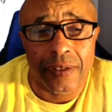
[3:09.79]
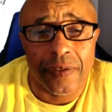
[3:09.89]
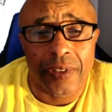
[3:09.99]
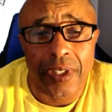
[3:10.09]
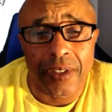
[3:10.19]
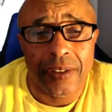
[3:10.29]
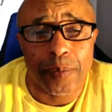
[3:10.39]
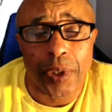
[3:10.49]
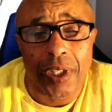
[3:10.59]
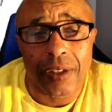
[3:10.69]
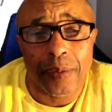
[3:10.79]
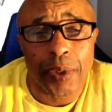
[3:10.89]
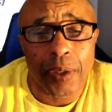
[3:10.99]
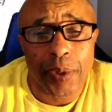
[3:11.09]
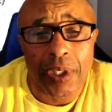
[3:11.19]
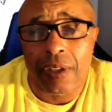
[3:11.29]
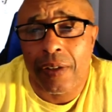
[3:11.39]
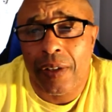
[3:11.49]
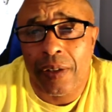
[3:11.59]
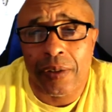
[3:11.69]
flight to pilot. Maybe I
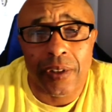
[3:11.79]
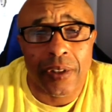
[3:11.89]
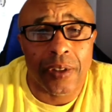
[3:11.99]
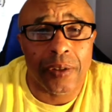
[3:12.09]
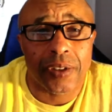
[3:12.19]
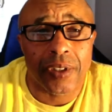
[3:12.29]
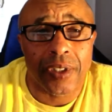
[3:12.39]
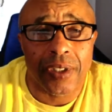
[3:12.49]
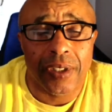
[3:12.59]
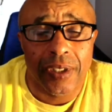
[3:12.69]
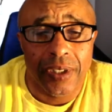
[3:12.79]
don't know. It's like